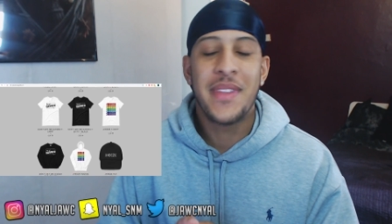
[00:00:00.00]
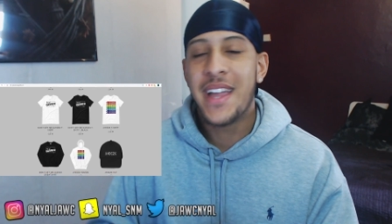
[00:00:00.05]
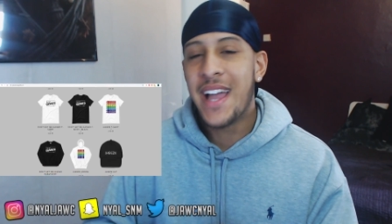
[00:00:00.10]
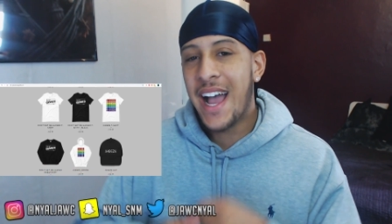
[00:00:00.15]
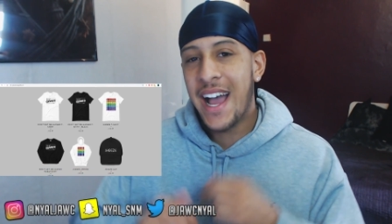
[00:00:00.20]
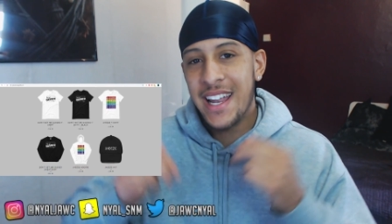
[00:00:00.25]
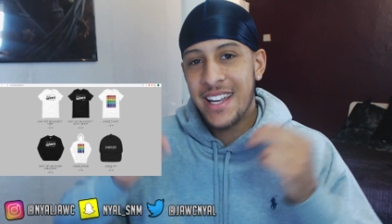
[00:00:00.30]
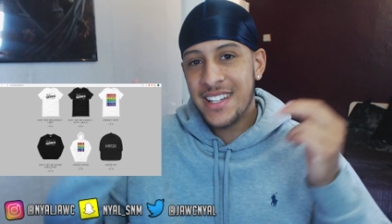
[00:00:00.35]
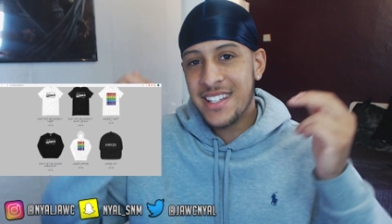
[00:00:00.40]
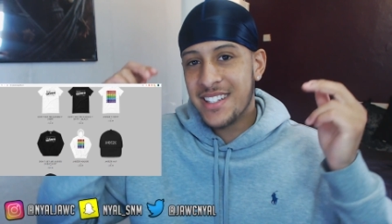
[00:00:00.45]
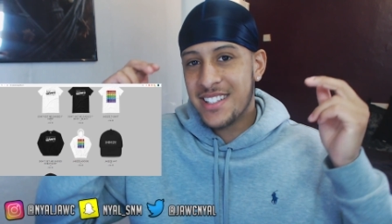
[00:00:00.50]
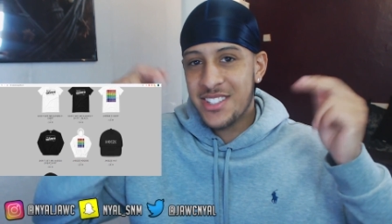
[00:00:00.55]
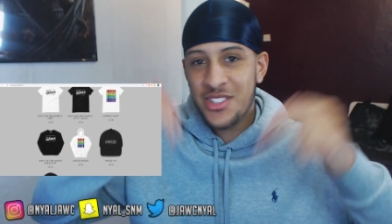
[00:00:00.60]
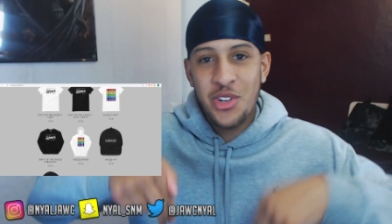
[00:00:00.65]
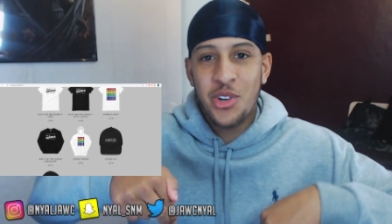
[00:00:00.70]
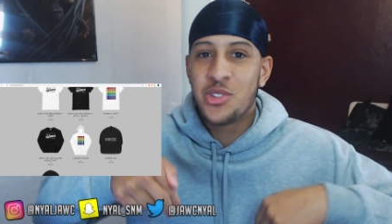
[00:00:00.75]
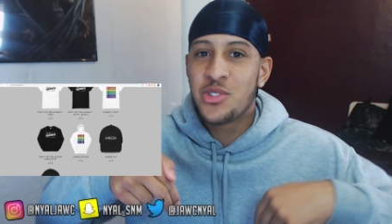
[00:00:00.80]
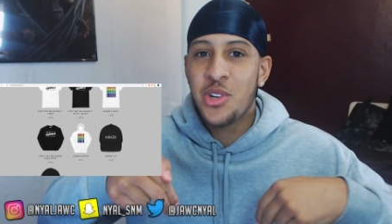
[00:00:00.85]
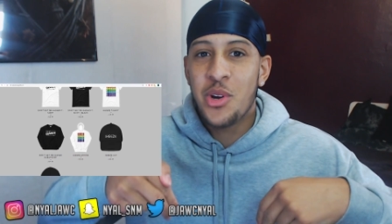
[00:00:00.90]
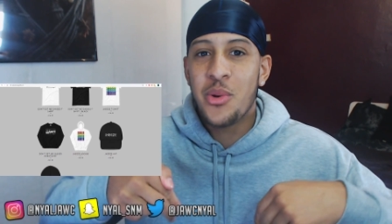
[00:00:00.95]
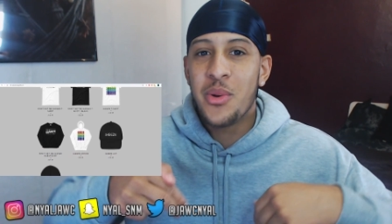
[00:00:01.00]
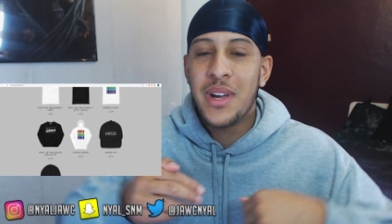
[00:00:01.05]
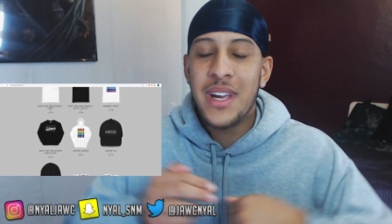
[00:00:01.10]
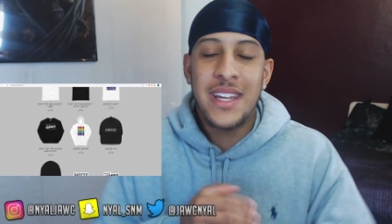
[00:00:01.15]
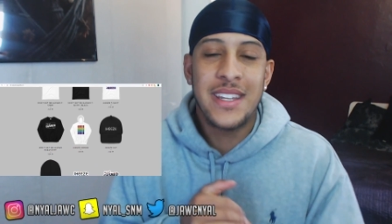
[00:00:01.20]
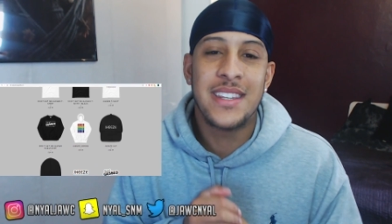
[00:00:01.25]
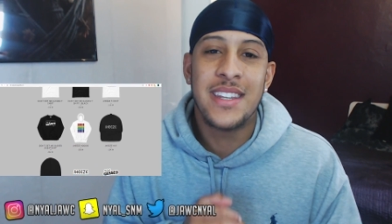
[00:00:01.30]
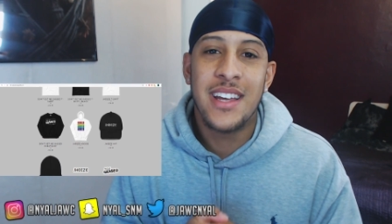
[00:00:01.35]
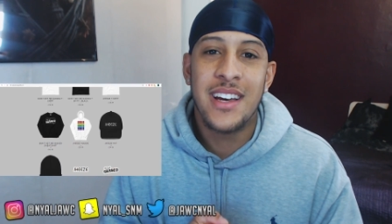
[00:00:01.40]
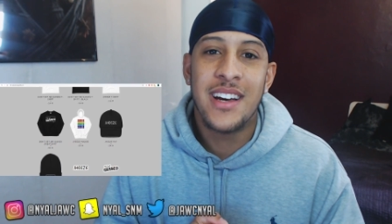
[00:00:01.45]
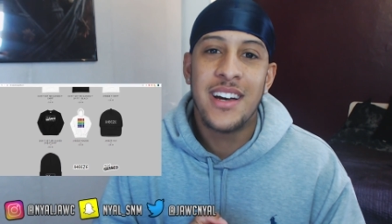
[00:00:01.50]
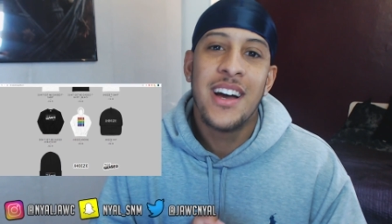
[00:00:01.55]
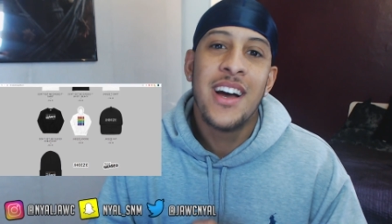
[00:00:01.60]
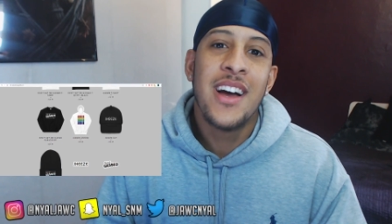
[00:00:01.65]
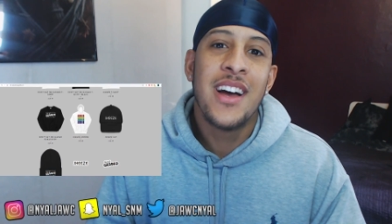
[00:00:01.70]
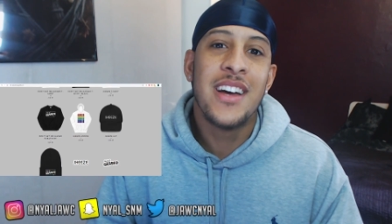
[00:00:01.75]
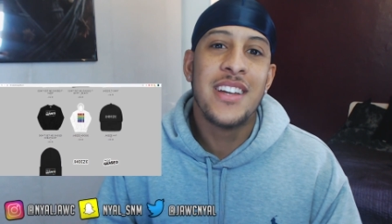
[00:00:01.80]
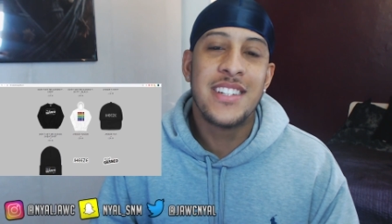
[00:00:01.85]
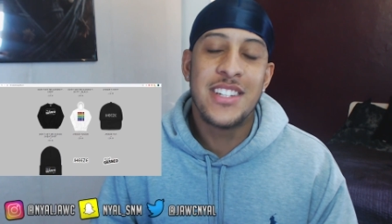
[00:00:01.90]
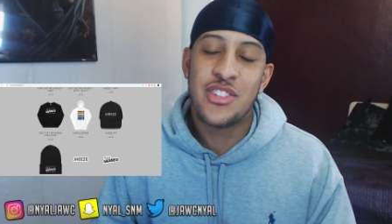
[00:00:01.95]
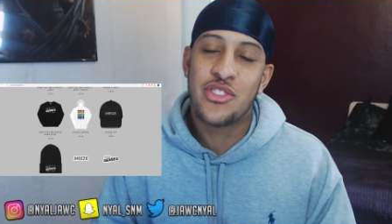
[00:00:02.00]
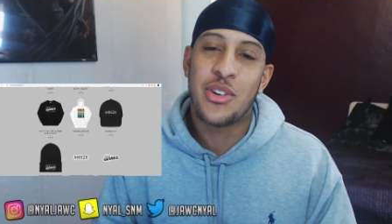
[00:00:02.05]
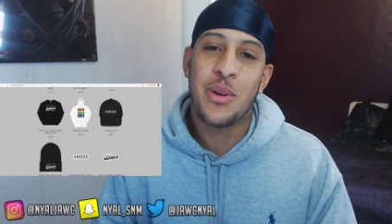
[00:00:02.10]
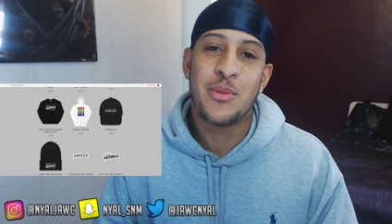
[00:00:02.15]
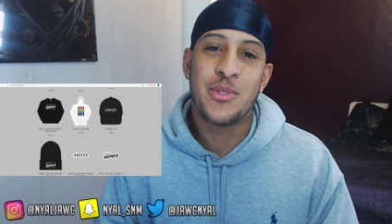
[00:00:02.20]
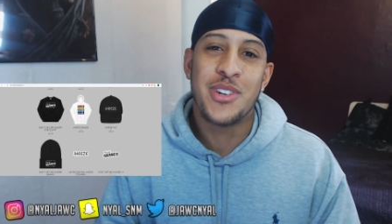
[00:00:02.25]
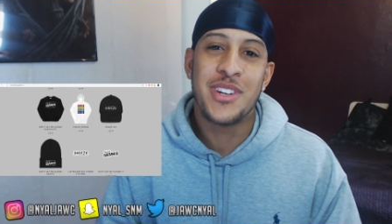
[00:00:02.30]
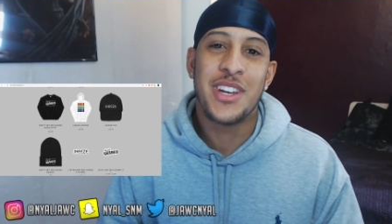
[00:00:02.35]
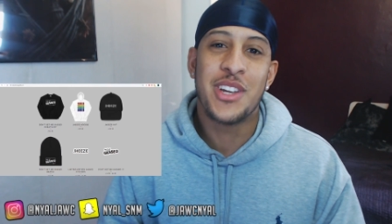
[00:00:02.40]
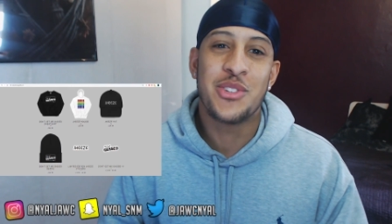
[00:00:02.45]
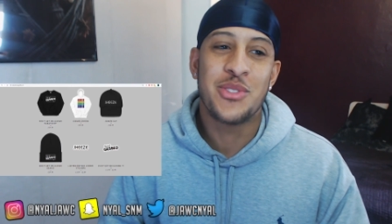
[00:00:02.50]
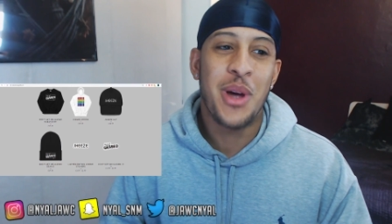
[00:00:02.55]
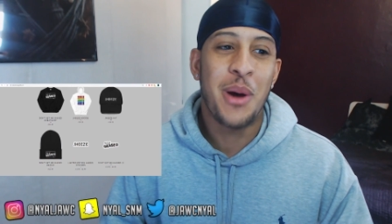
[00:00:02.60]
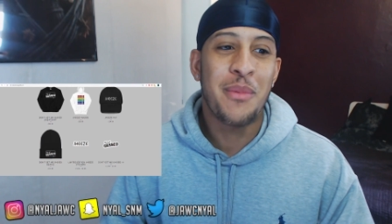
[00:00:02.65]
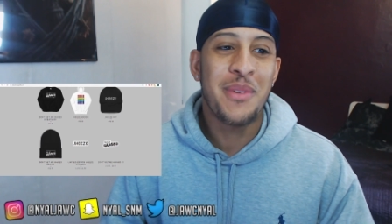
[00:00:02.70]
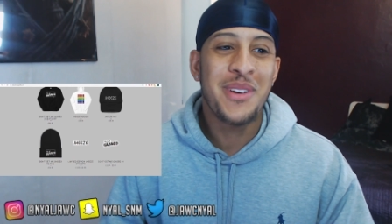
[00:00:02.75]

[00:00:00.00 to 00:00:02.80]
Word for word: and it's also in the description as well. But